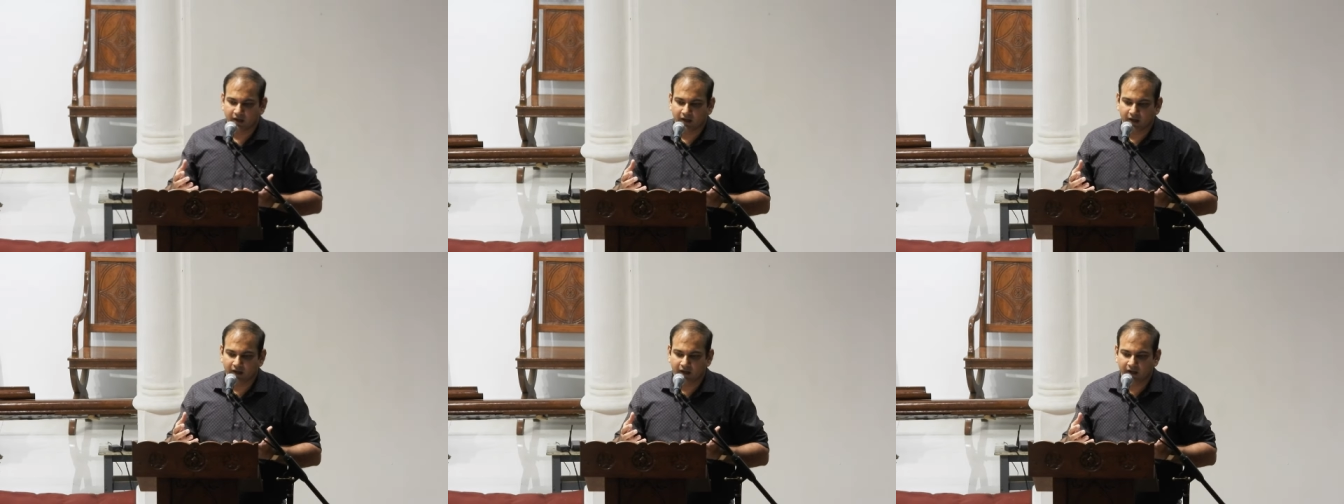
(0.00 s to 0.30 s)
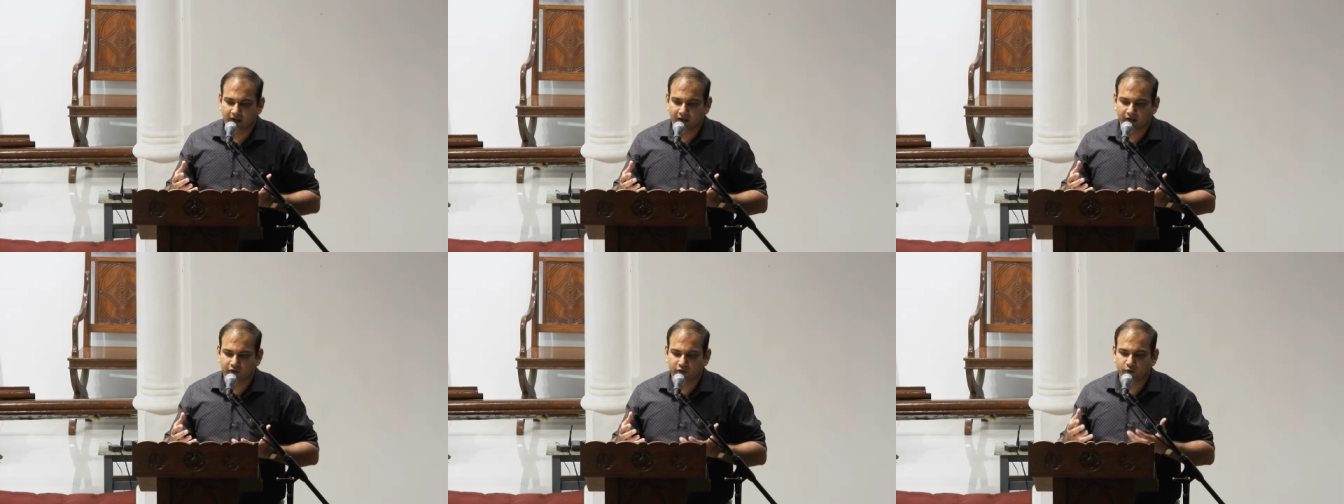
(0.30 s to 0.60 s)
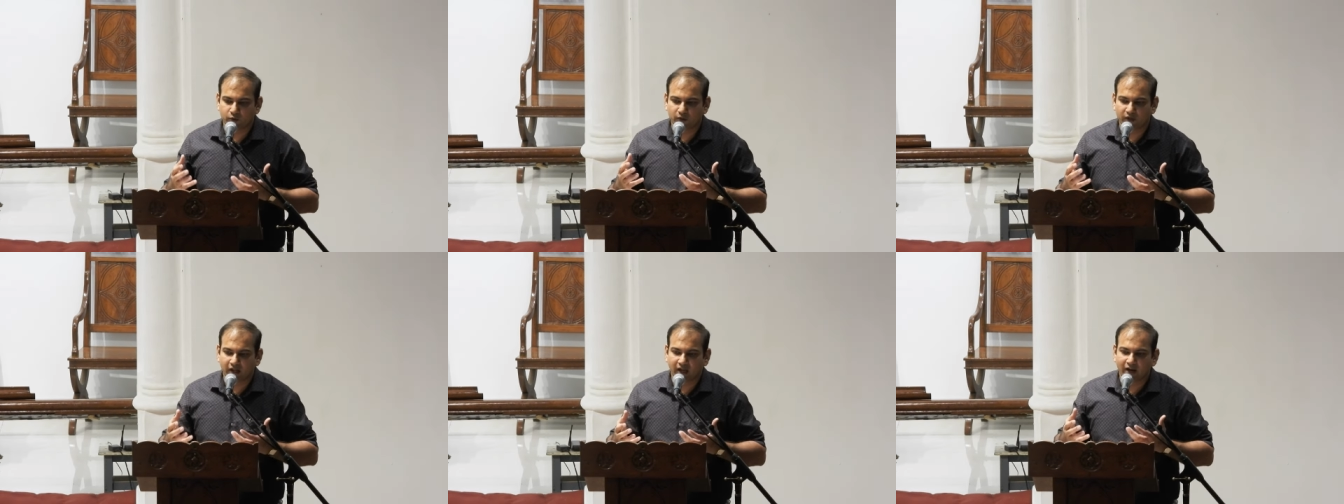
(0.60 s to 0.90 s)
And
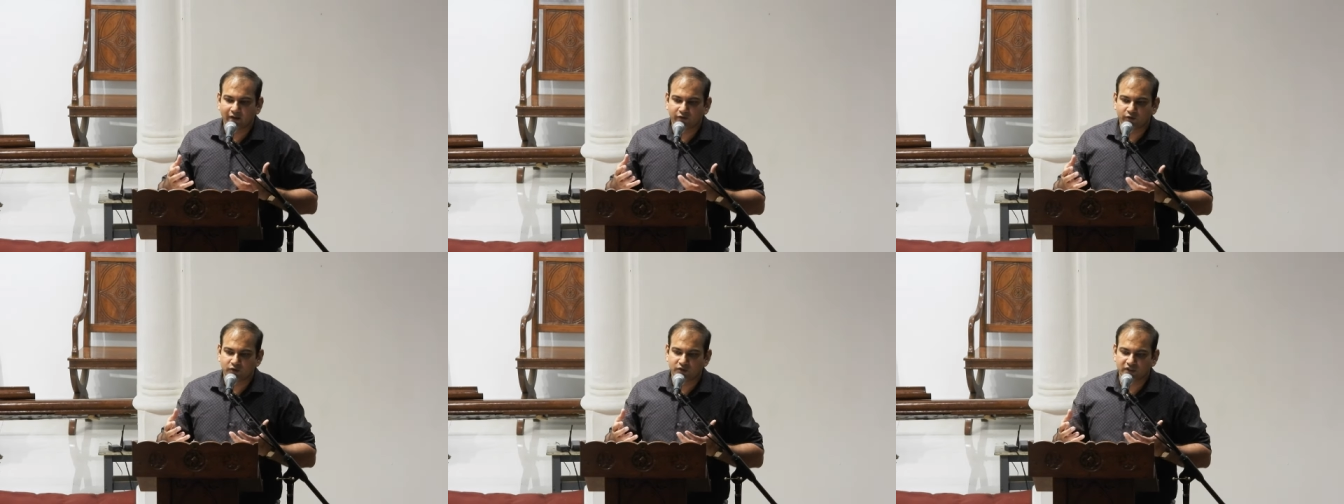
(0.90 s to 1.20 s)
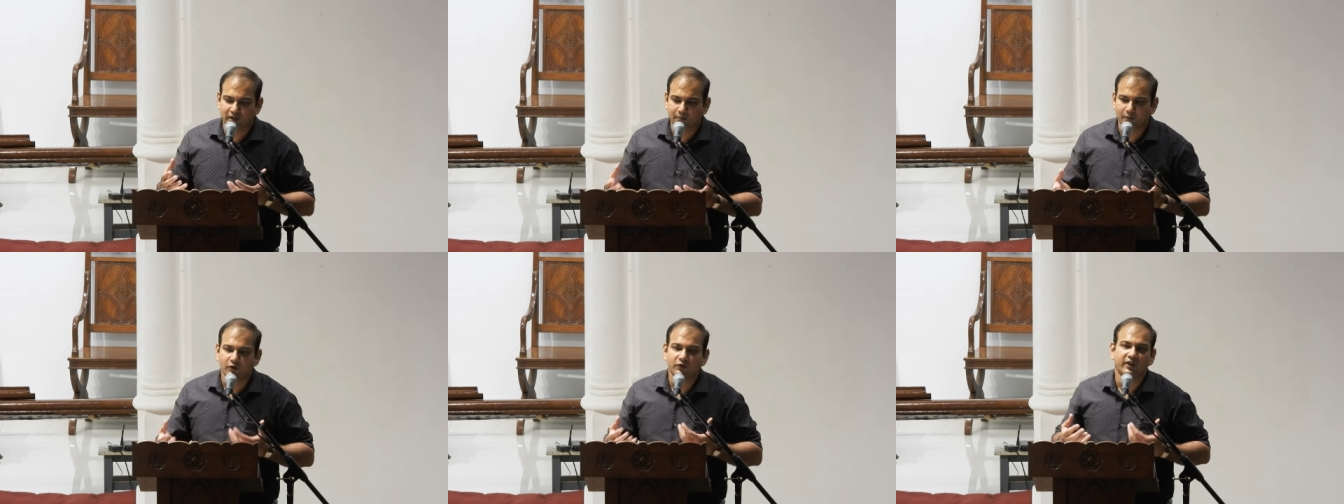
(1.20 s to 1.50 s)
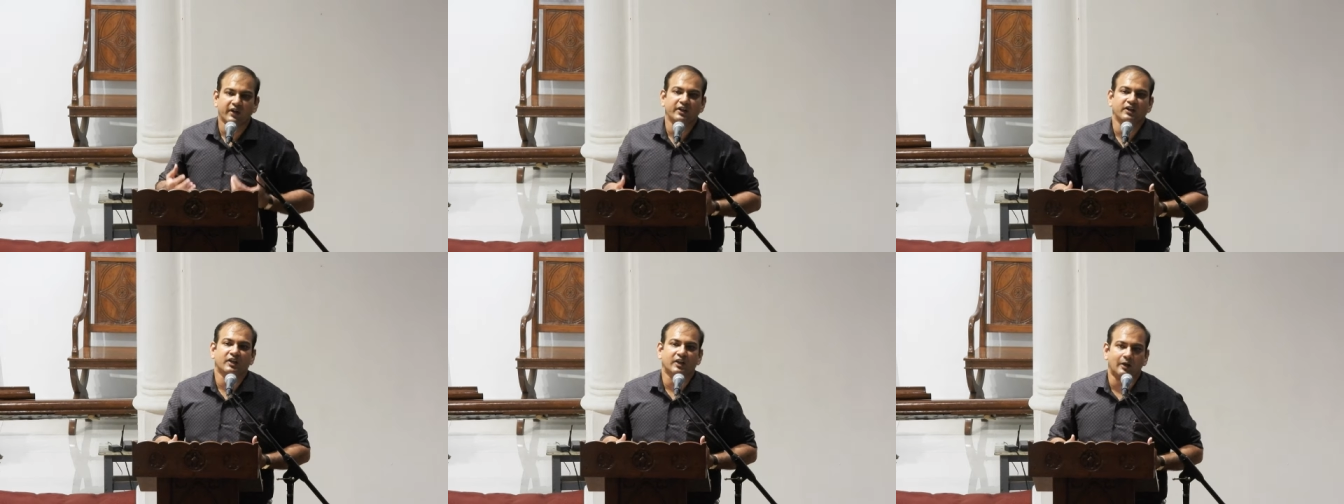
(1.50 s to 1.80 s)
you'll have to somehow
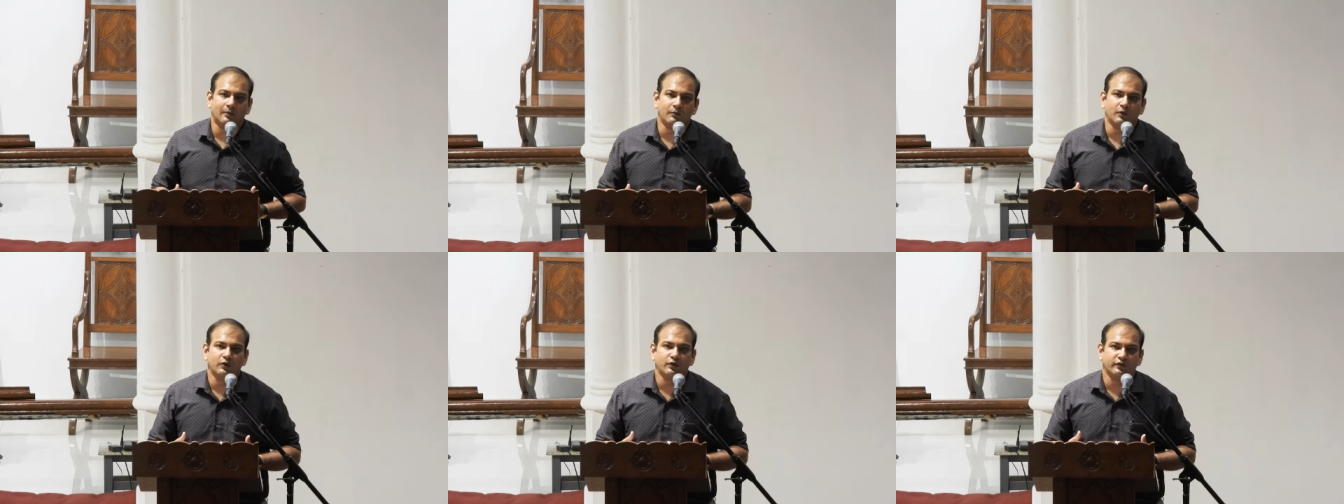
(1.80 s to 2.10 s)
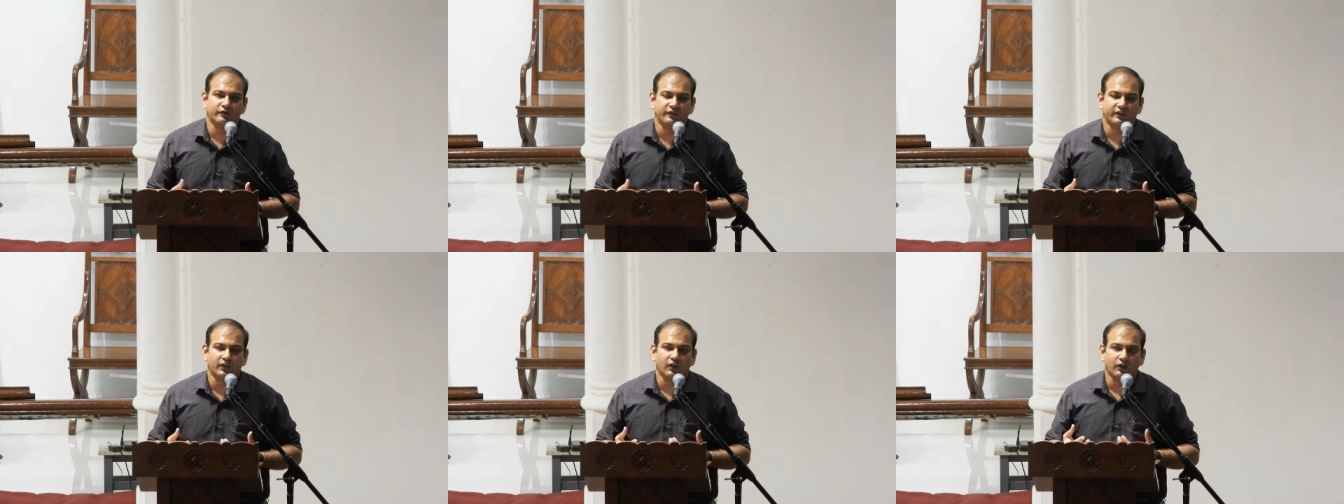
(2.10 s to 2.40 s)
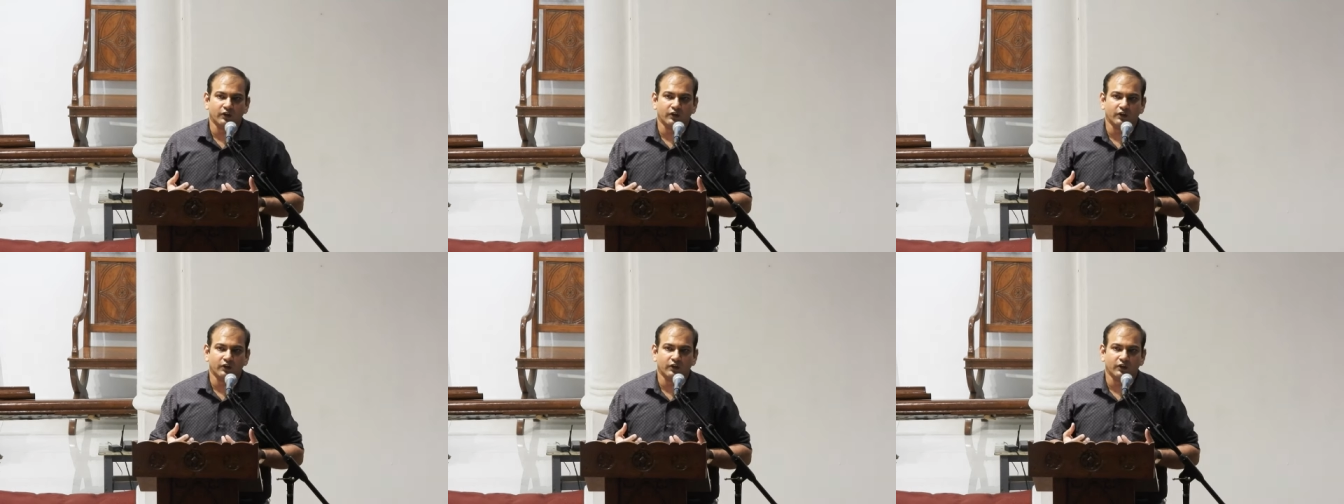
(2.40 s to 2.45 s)
try to come out of it,